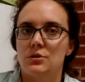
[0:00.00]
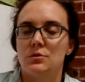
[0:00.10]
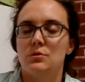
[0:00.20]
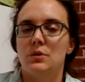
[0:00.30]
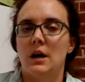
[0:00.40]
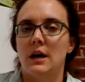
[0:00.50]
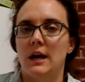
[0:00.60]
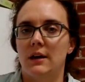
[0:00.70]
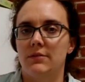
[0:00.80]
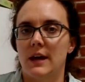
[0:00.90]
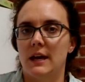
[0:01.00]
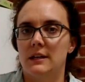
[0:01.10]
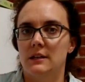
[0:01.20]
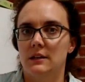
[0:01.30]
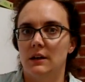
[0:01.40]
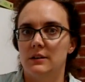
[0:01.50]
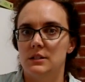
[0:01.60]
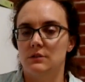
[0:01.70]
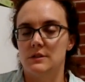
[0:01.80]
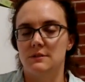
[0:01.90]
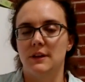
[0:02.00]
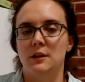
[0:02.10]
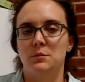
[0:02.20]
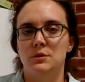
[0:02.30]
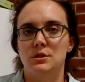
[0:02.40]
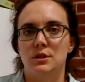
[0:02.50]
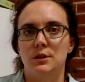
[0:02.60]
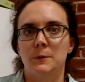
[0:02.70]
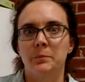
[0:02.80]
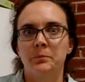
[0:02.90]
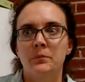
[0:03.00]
to have that service available to you.